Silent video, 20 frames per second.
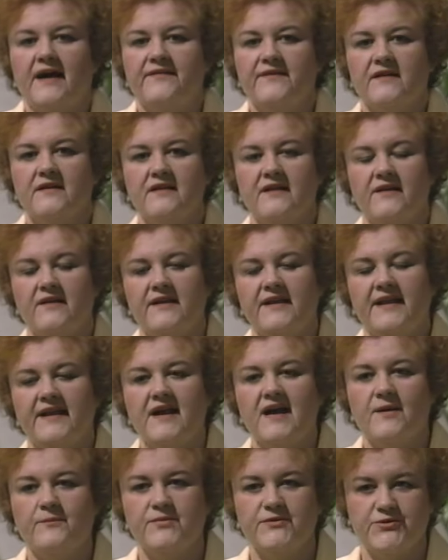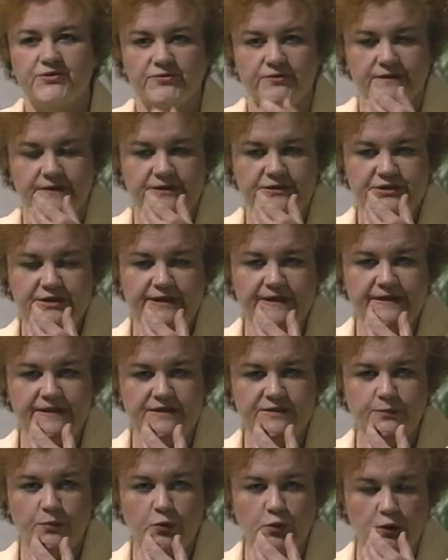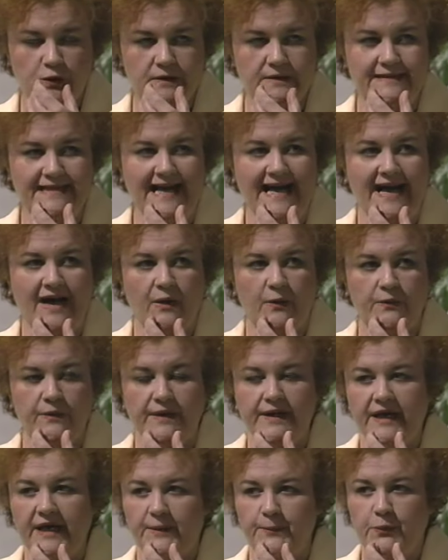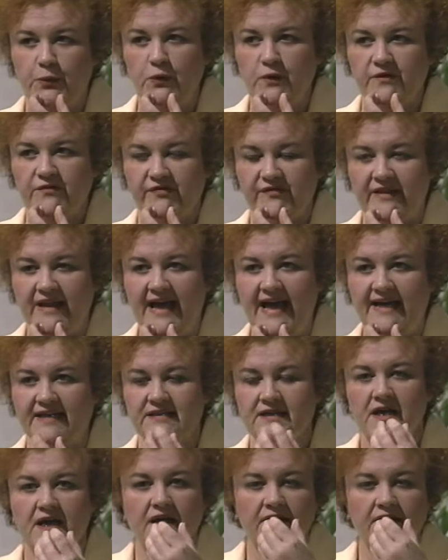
on the clarinet embouchure, the chin is pulled down and pulled flat.